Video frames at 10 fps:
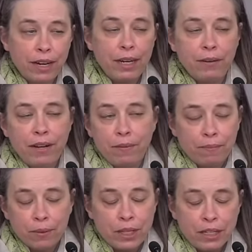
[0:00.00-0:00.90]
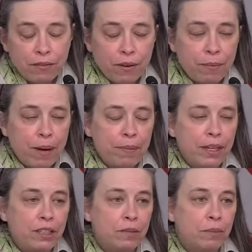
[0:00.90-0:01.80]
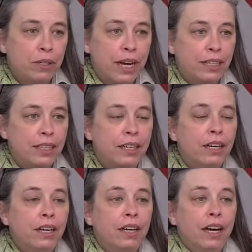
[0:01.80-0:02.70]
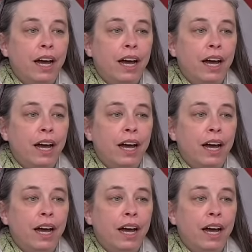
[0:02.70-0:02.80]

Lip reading: 88% of our population protected